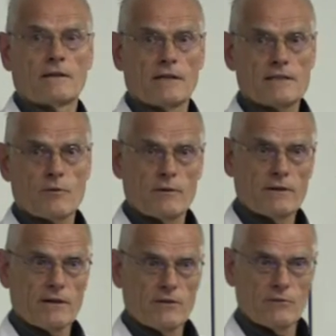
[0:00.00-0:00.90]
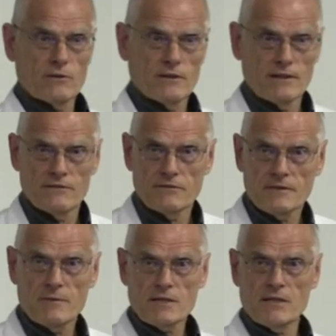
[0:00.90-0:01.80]
that's probably a drug you don't want to give,
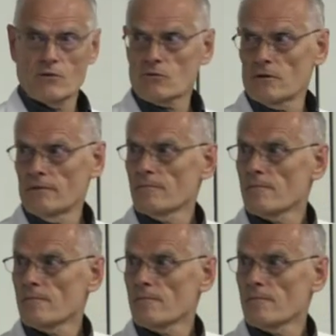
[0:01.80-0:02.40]
especially orally.